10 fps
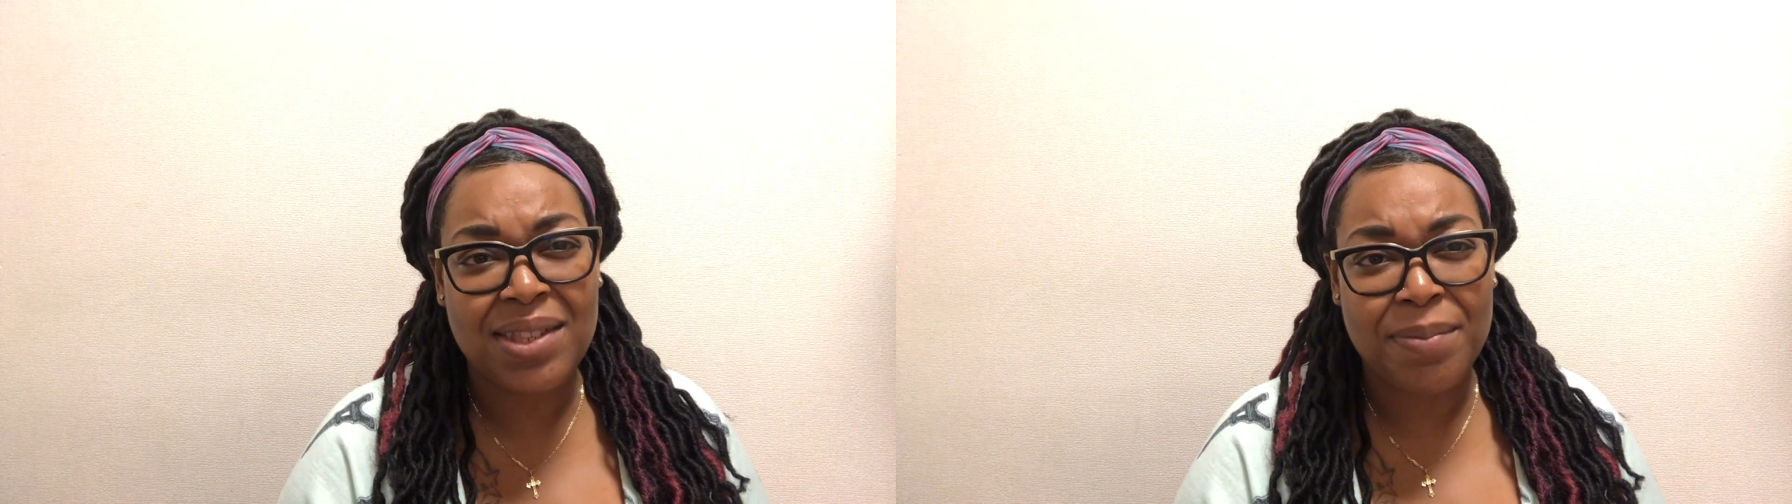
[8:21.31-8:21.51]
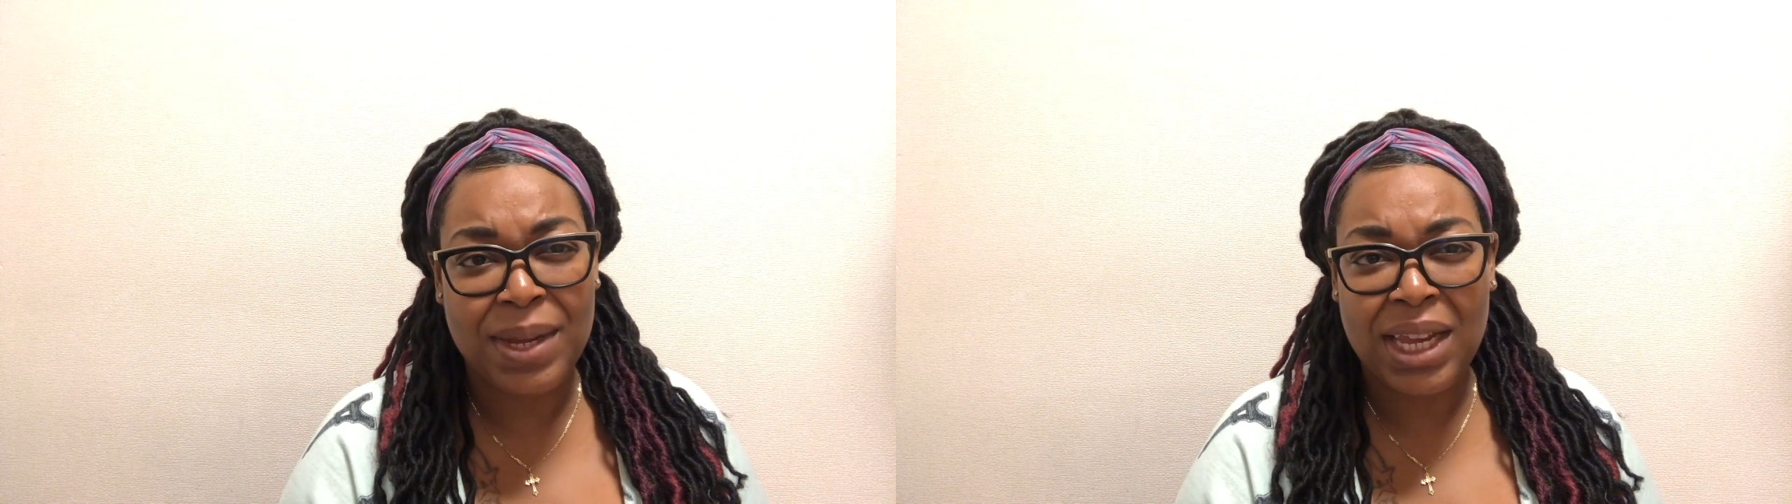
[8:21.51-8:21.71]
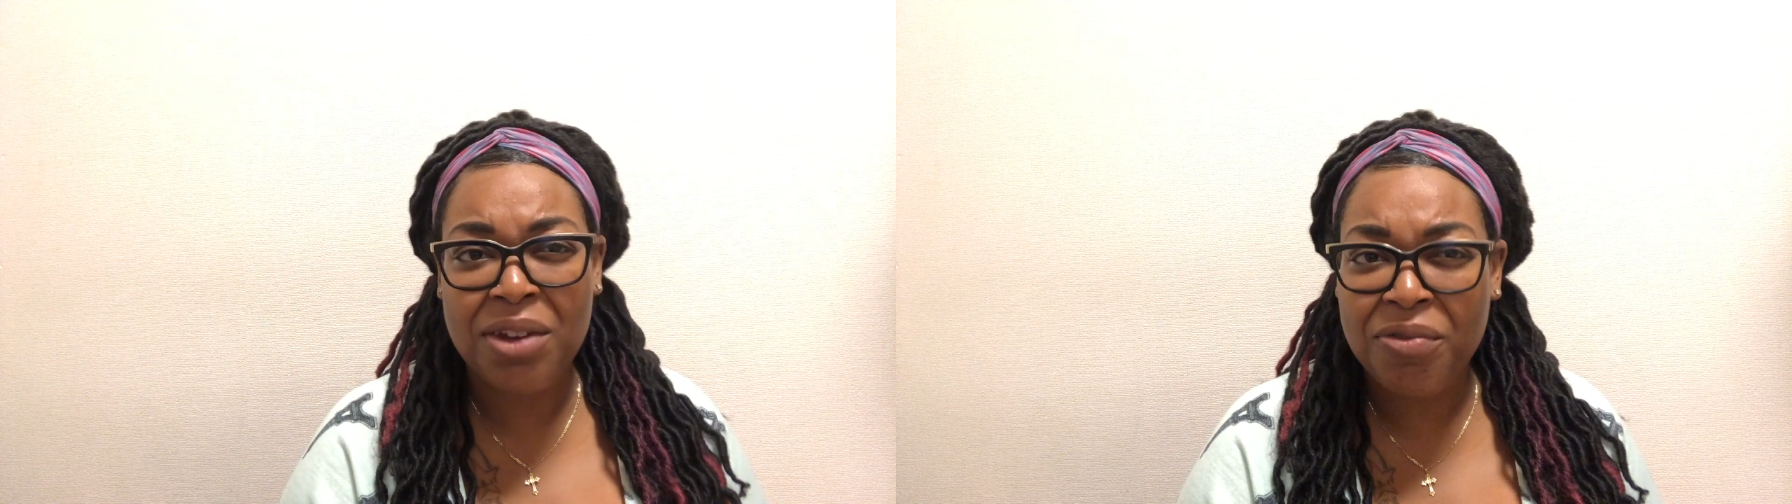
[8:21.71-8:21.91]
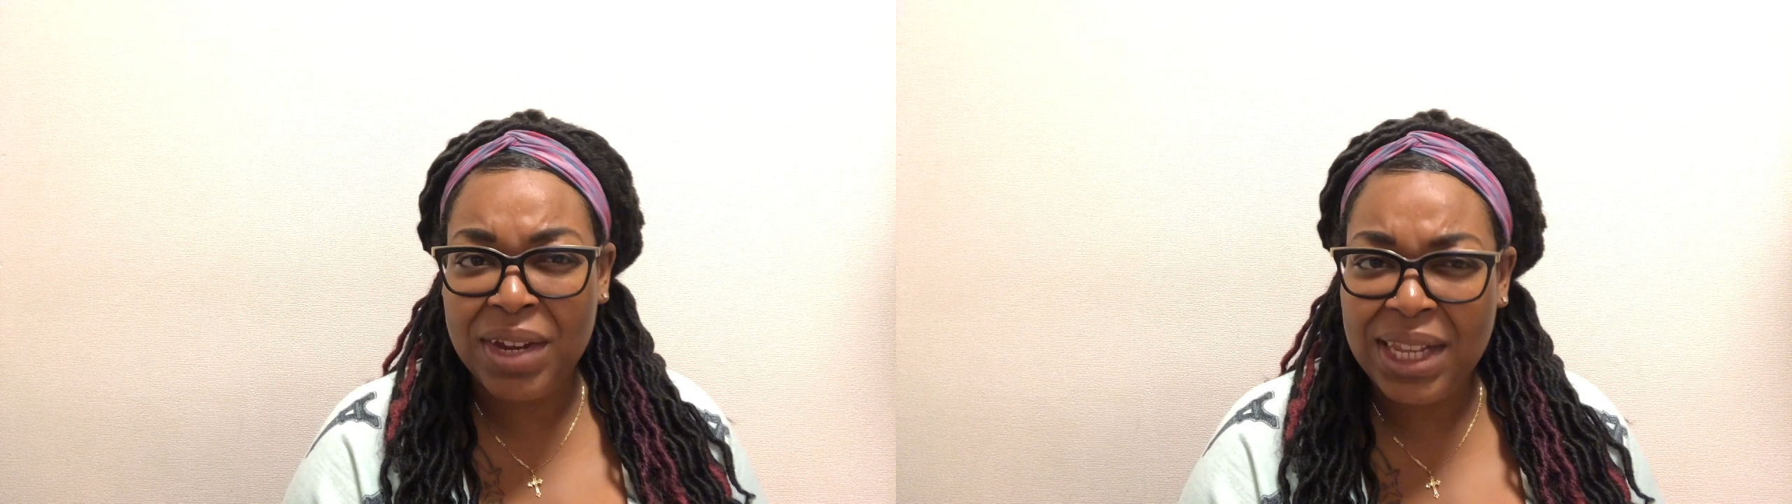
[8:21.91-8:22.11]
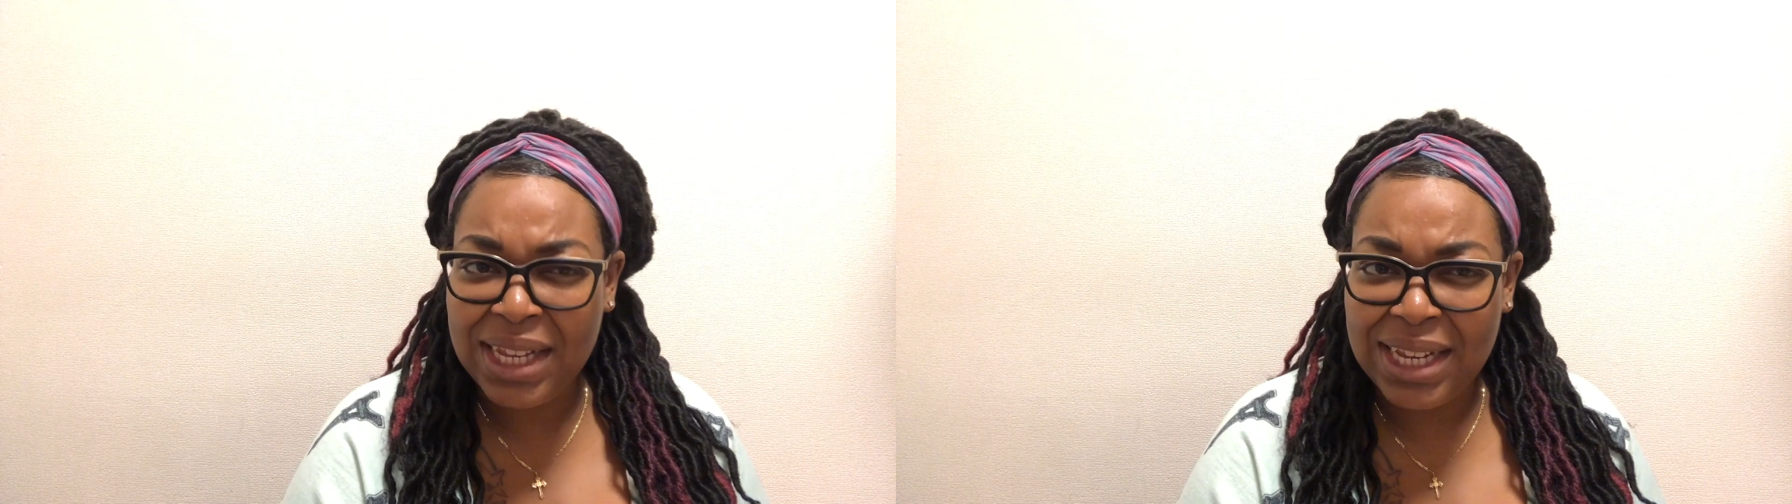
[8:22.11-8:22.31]
to me. It
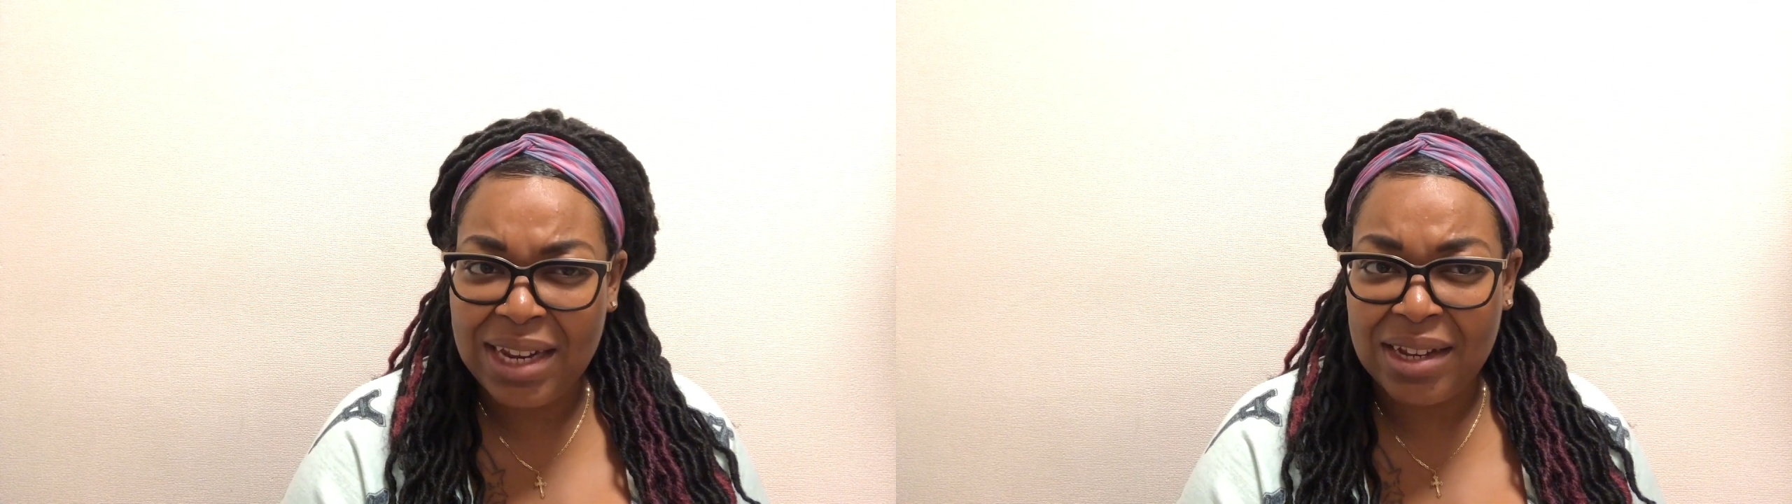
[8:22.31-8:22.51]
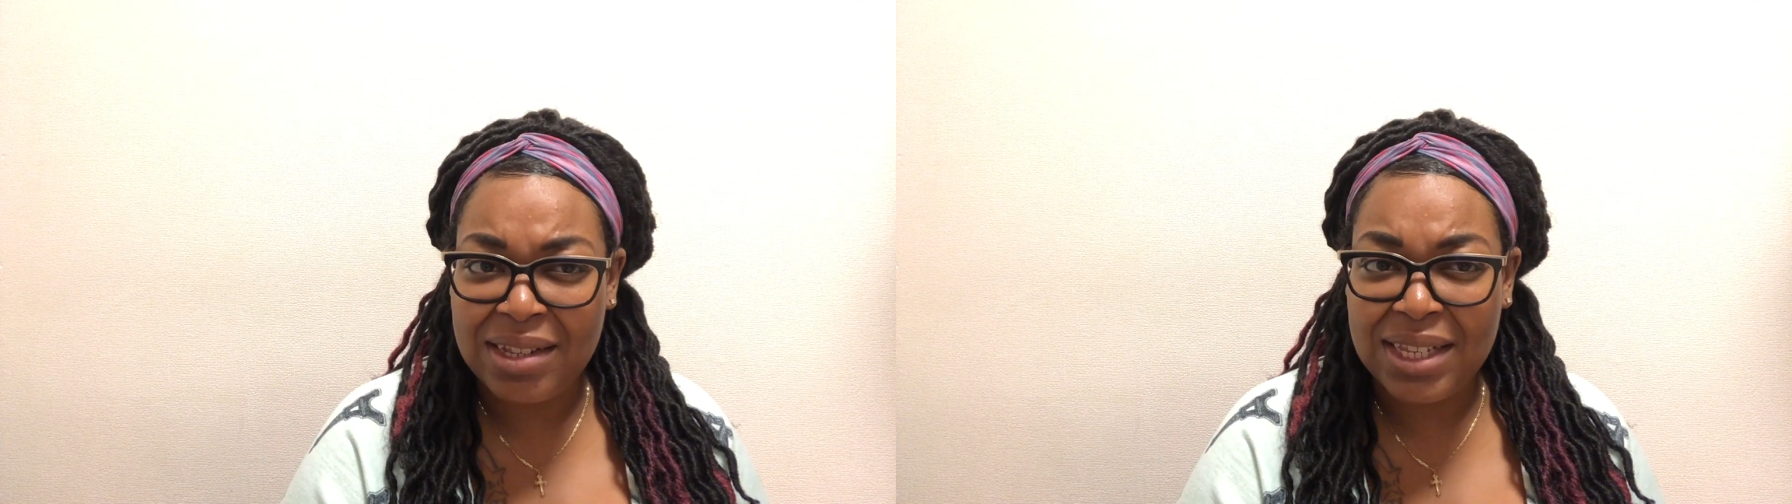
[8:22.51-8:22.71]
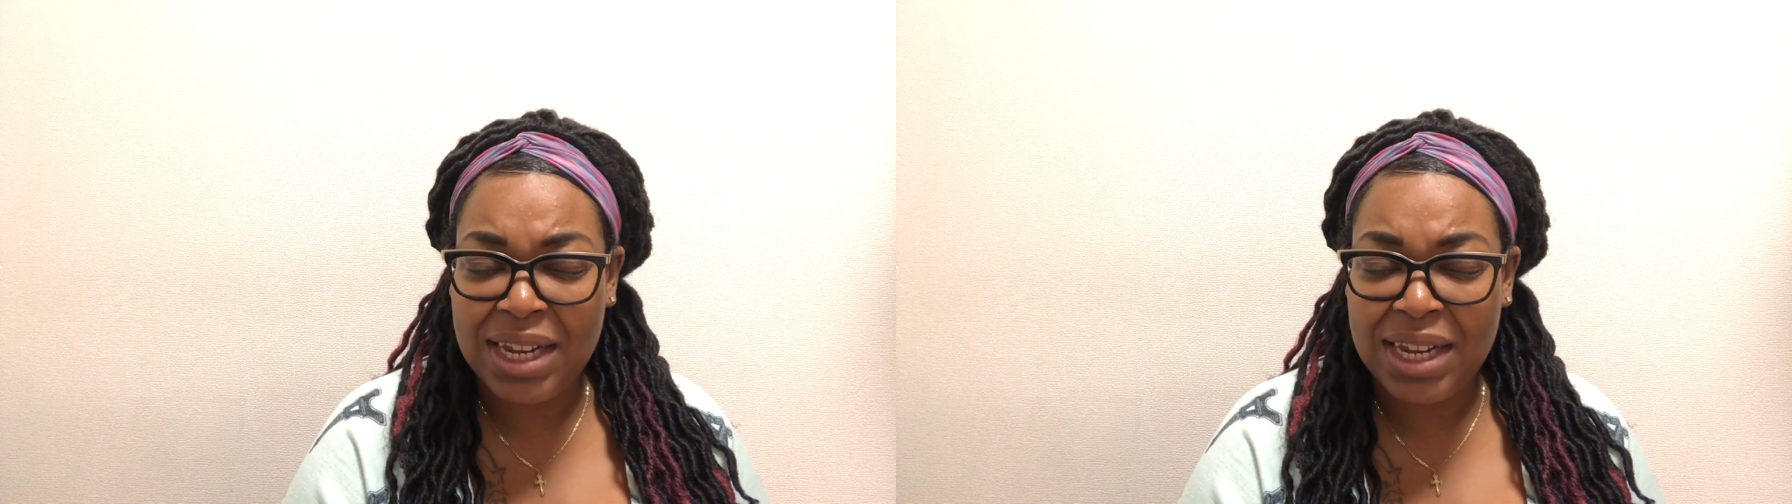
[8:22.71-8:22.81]
really didn't.